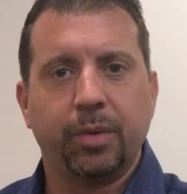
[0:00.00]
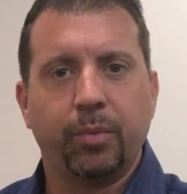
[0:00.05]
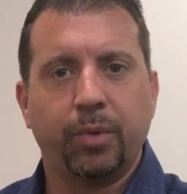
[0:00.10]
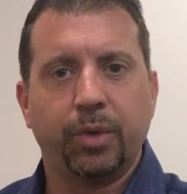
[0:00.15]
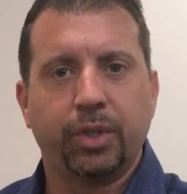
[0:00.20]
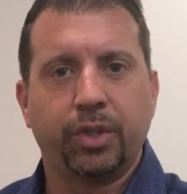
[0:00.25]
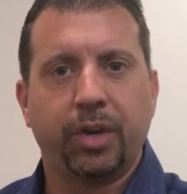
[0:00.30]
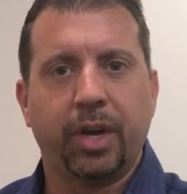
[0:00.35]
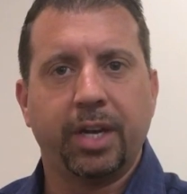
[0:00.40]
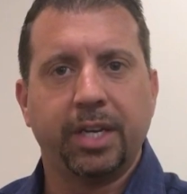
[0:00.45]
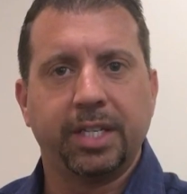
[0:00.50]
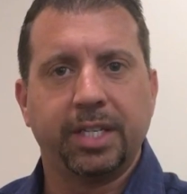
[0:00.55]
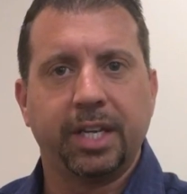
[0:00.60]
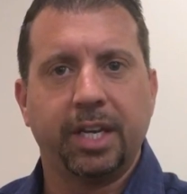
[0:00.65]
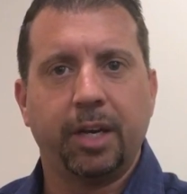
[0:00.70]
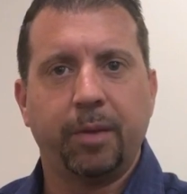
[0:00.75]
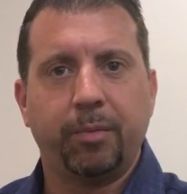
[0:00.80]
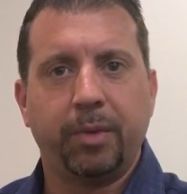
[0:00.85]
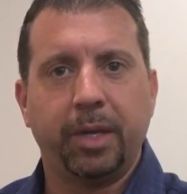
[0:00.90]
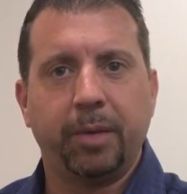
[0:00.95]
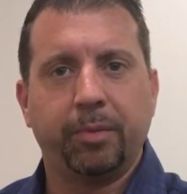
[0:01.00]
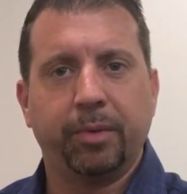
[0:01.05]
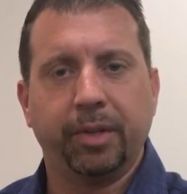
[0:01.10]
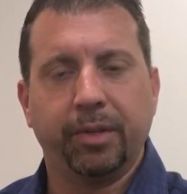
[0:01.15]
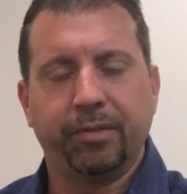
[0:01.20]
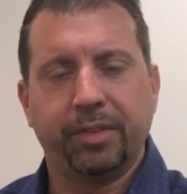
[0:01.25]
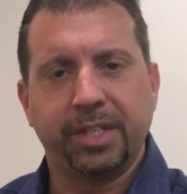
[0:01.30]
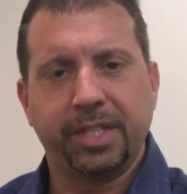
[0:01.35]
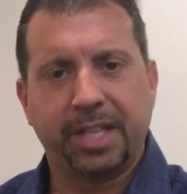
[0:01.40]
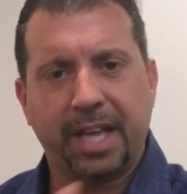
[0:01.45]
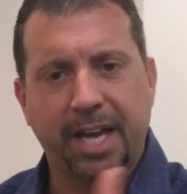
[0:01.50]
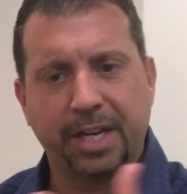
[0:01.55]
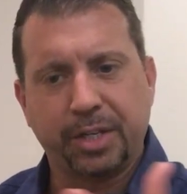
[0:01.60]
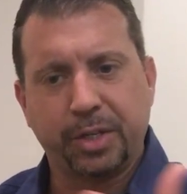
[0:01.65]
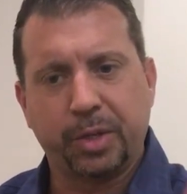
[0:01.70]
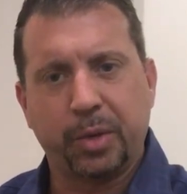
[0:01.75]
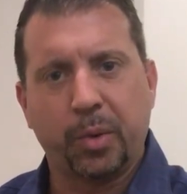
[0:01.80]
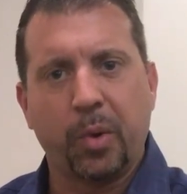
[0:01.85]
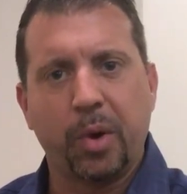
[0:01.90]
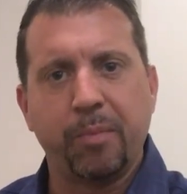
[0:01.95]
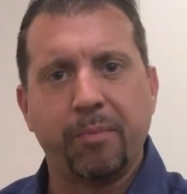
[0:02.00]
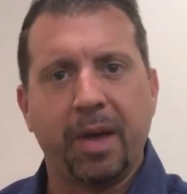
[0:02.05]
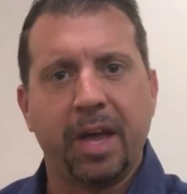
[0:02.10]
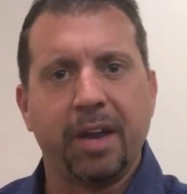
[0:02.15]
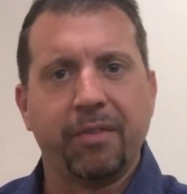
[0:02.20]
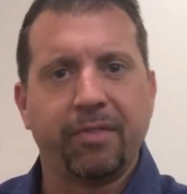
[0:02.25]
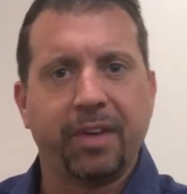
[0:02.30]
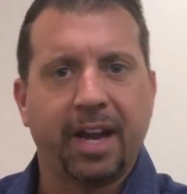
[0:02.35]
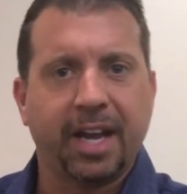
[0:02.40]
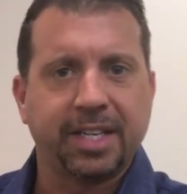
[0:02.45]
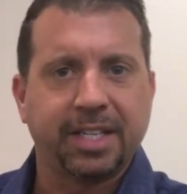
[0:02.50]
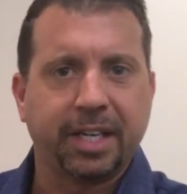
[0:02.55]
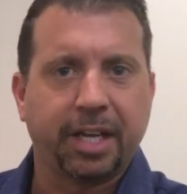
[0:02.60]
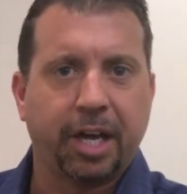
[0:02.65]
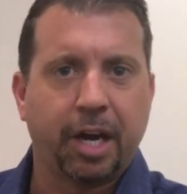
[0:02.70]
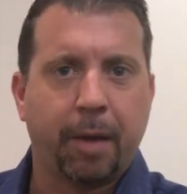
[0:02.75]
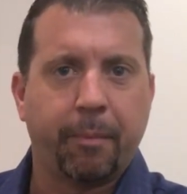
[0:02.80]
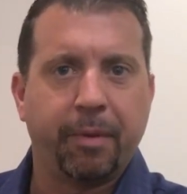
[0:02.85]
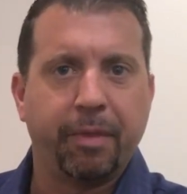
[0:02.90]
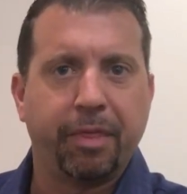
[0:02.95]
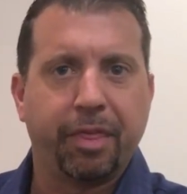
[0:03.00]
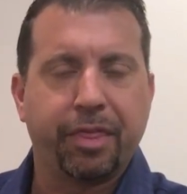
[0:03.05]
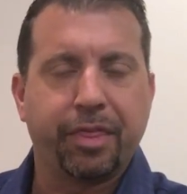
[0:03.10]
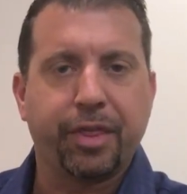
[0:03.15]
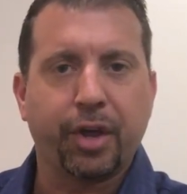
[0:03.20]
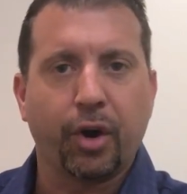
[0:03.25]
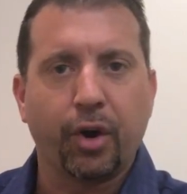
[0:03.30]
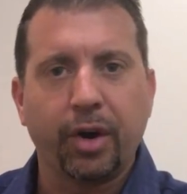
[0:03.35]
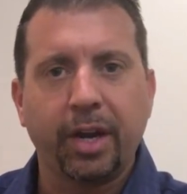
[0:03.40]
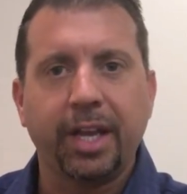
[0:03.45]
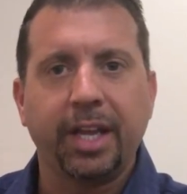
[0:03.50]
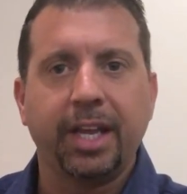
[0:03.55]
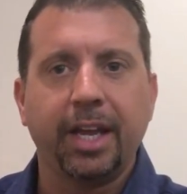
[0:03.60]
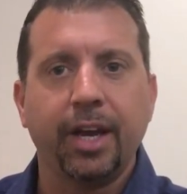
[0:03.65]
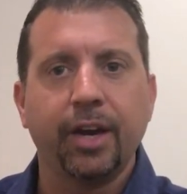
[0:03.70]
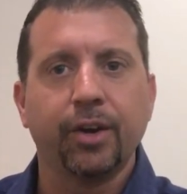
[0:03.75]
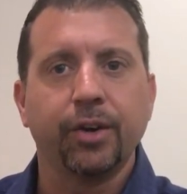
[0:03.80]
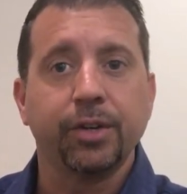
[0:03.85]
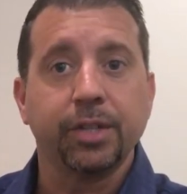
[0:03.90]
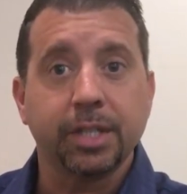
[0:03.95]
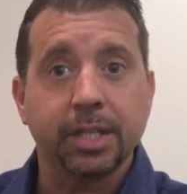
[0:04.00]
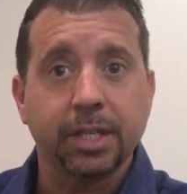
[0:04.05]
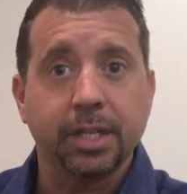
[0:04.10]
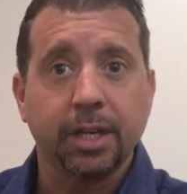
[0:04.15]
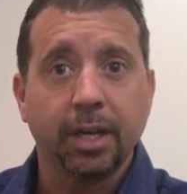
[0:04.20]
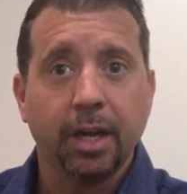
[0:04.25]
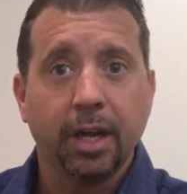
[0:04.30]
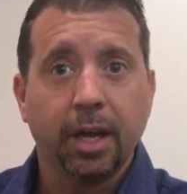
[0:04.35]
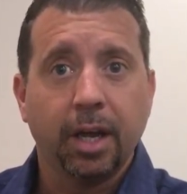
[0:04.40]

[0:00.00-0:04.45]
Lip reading: And we're trying to say to people, if the statutory benefit hasn't gone up in 30 years,